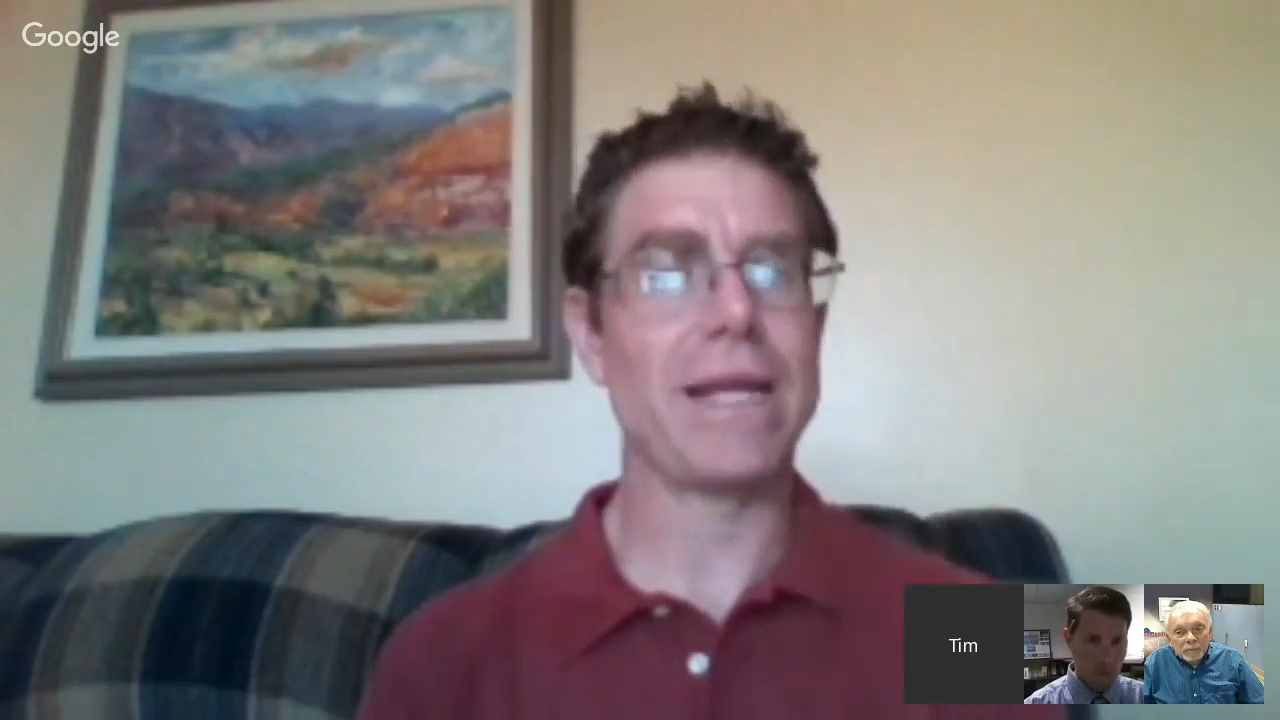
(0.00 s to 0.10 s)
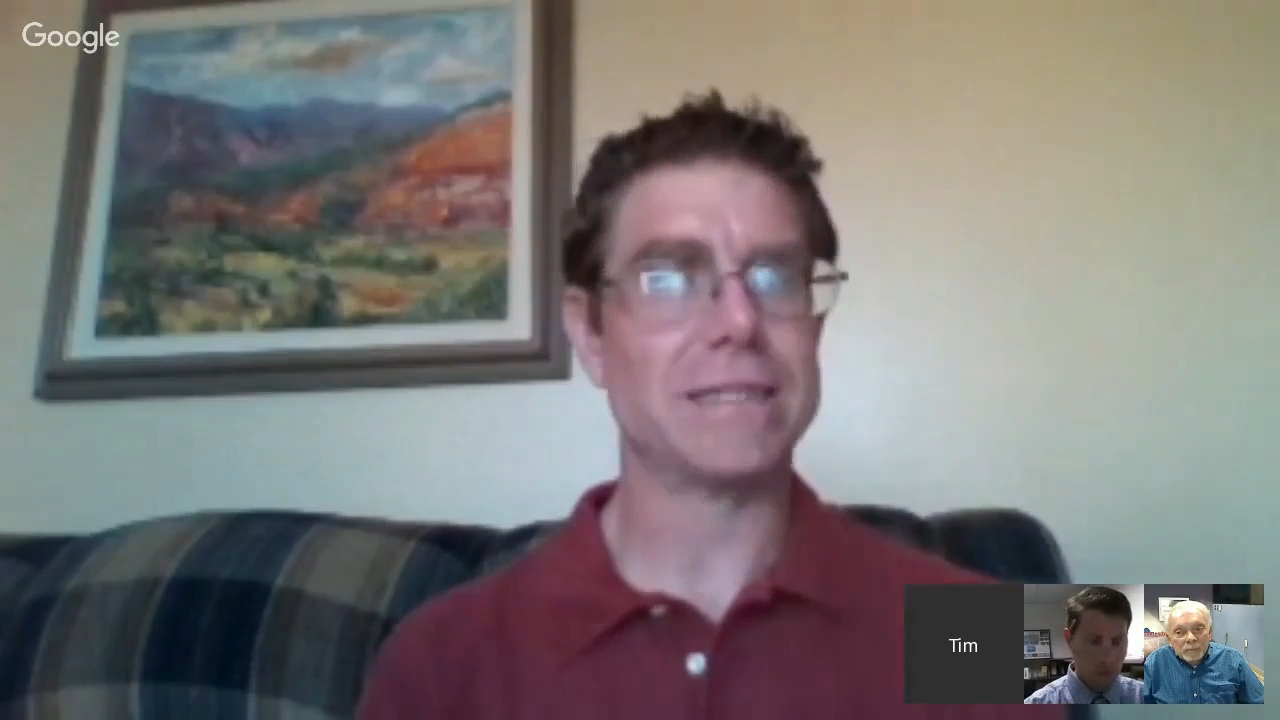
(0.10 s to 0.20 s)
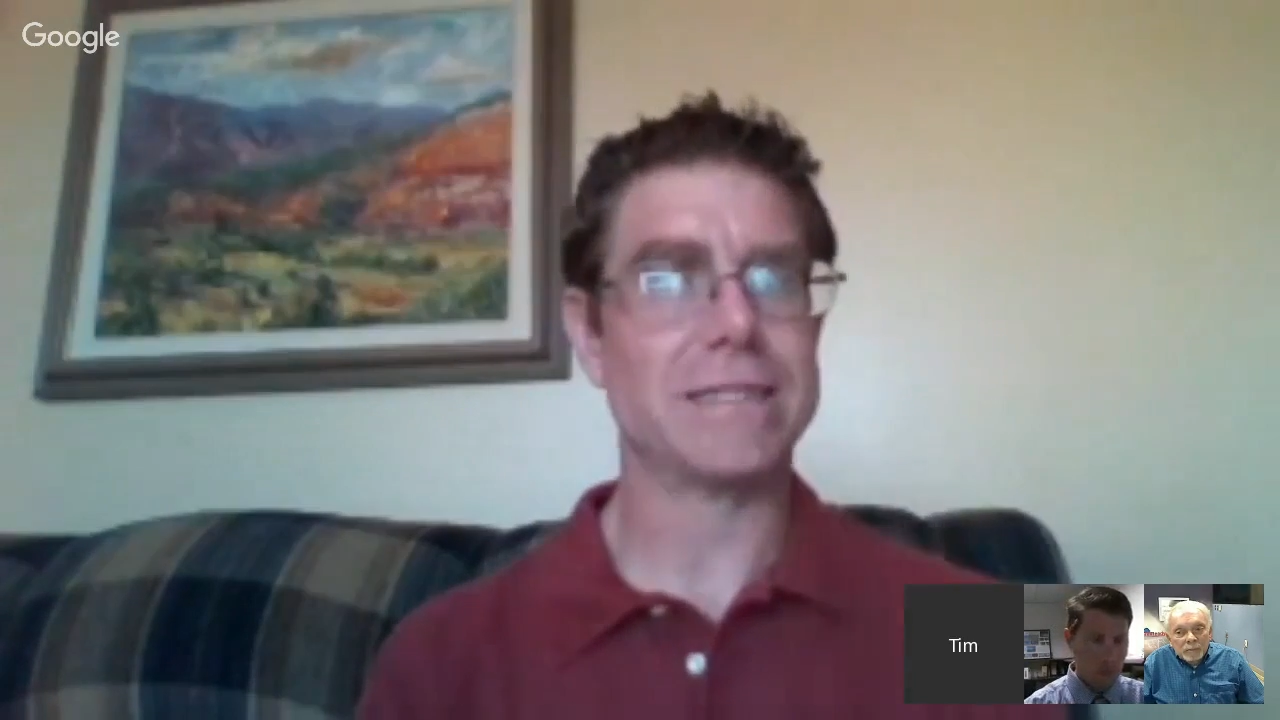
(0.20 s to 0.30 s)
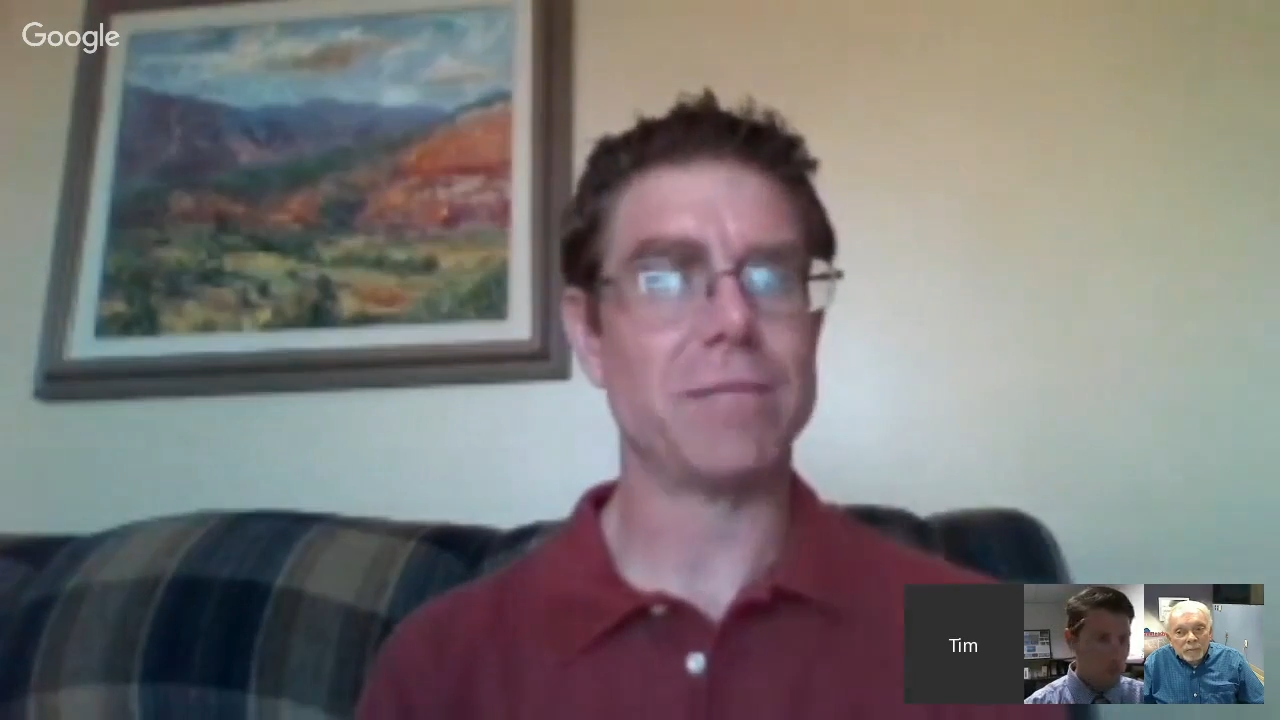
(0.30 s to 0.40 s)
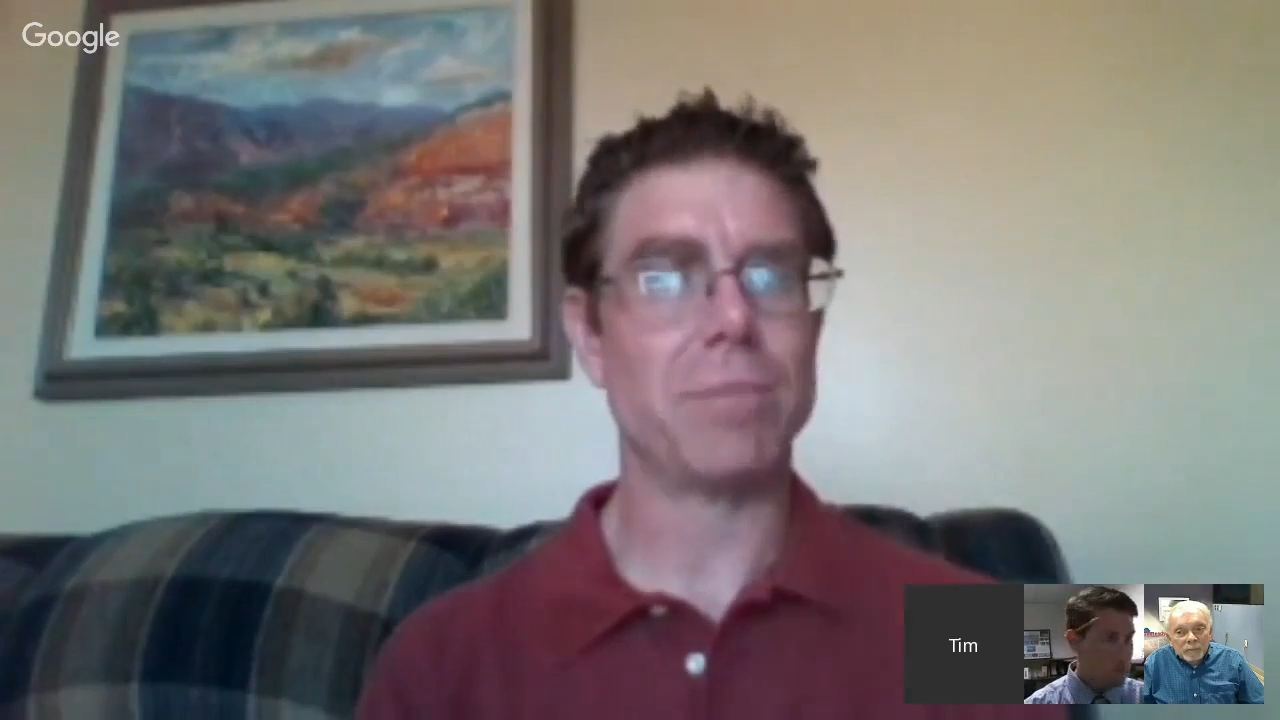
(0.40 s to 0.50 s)

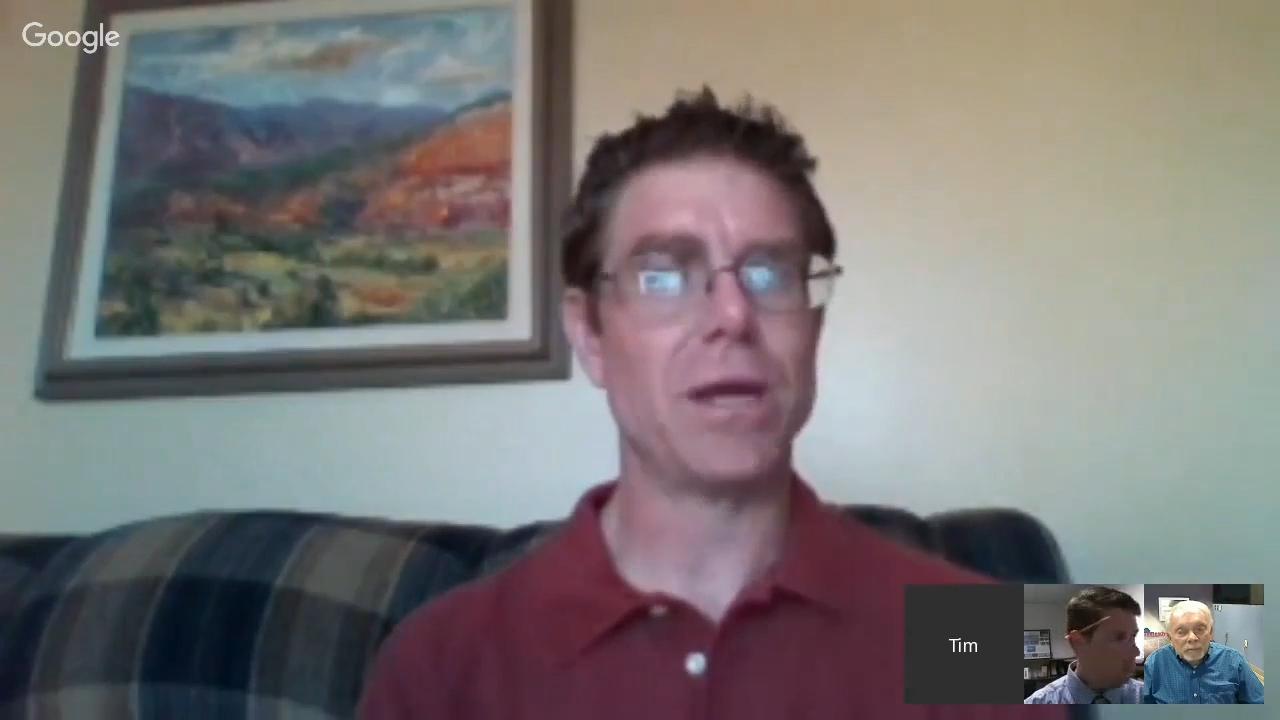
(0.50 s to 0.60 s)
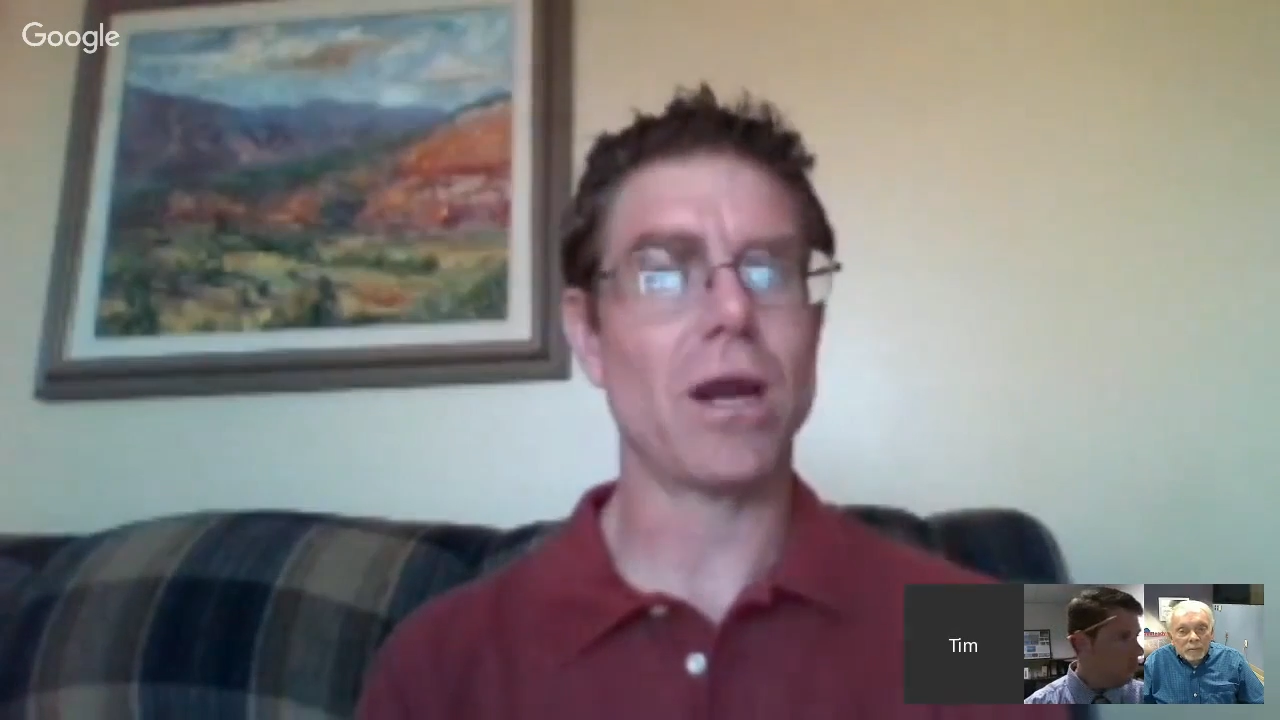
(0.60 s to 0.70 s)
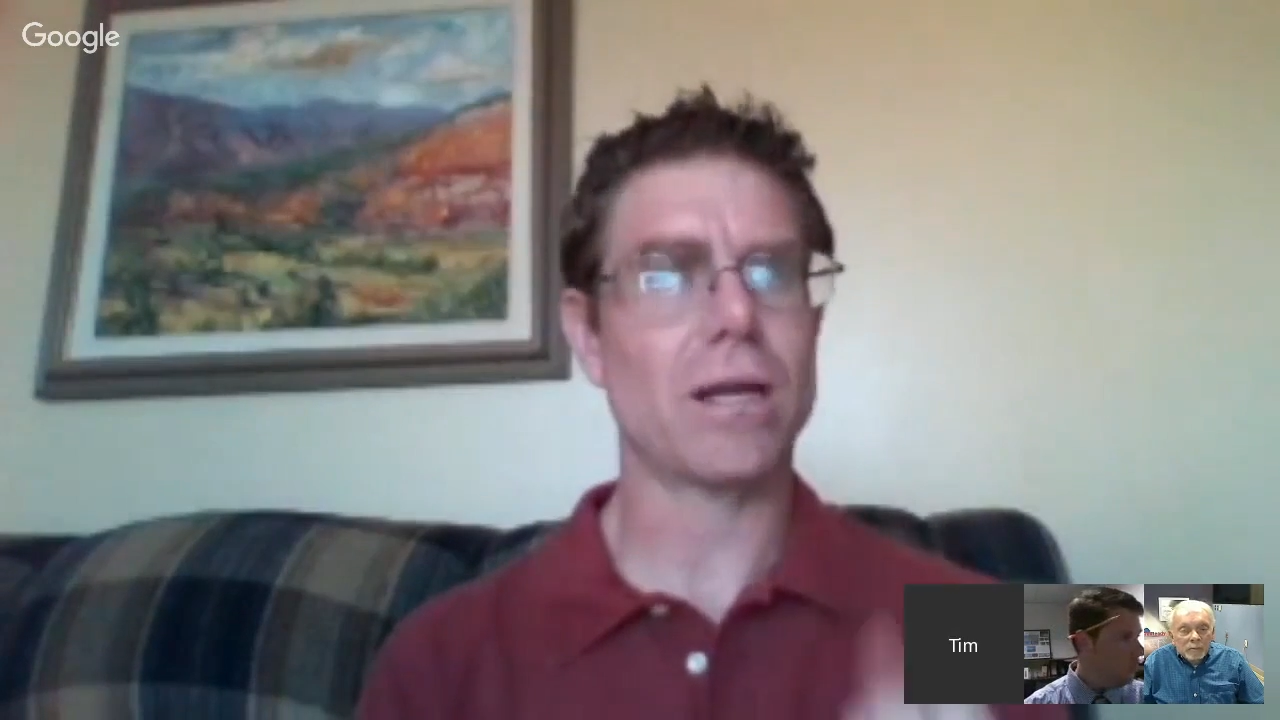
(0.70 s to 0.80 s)
CPR,